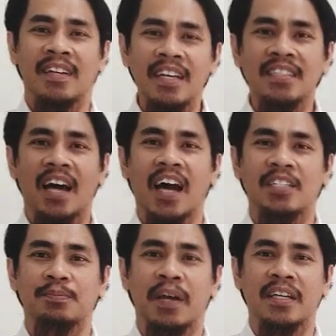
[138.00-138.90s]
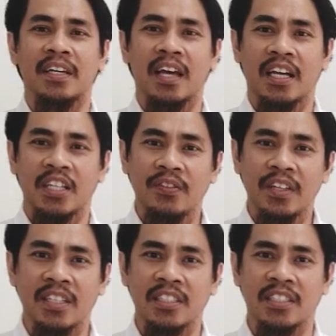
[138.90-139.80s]
This ice-breaking
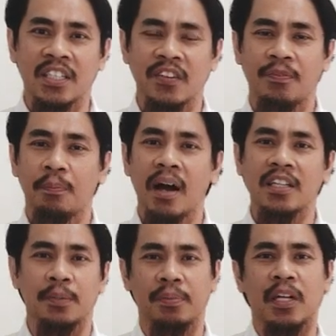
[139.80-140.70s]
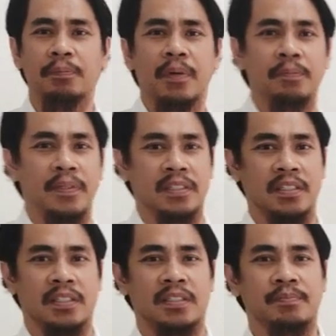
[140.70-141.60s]
activity served multiple
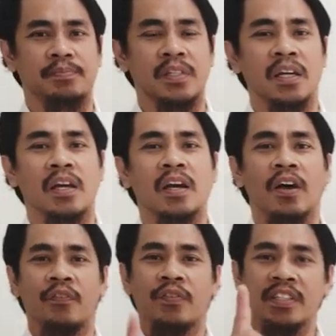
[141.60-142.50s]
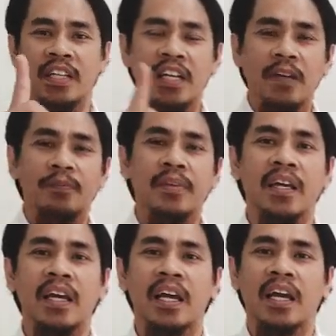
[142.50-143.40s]
purposes. Firstly,
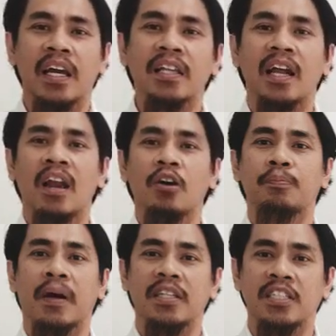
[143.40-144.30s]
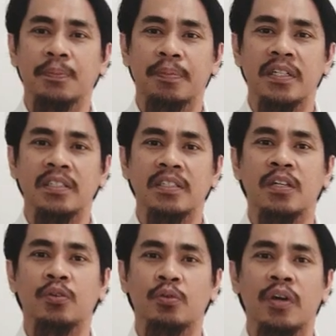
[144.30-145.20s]
it allowed participants
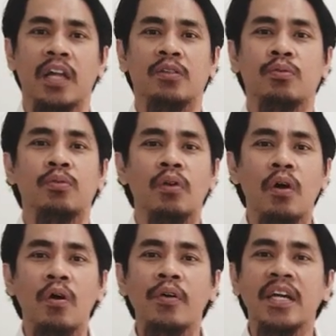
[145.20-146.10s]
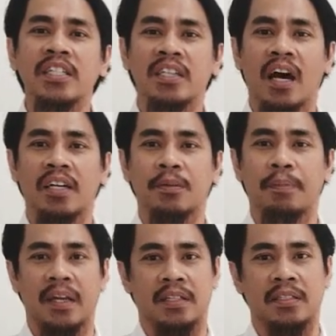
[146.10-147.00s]
to get to know each other
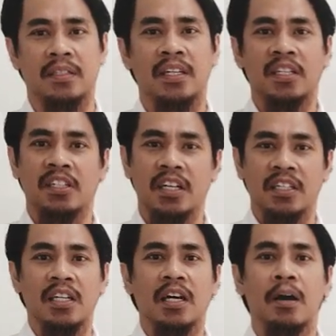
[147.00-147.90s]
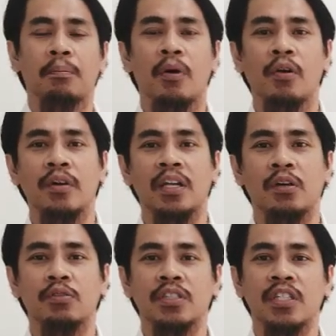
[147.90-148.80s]
better, creating a more
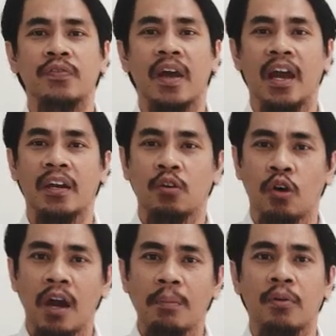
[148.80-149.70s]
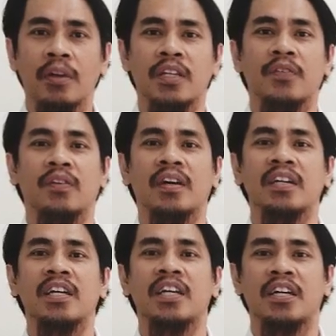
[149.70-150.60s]
inclusive and collaborative
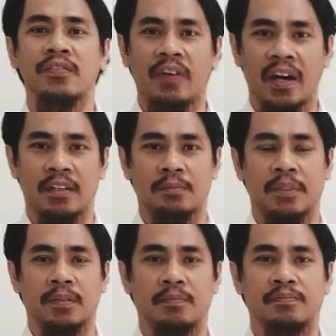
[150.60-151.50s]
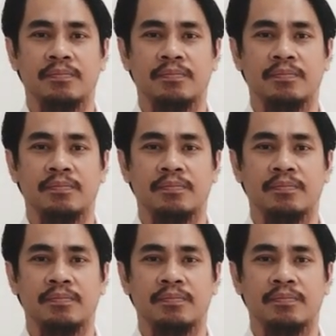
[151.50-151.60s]
learning environment.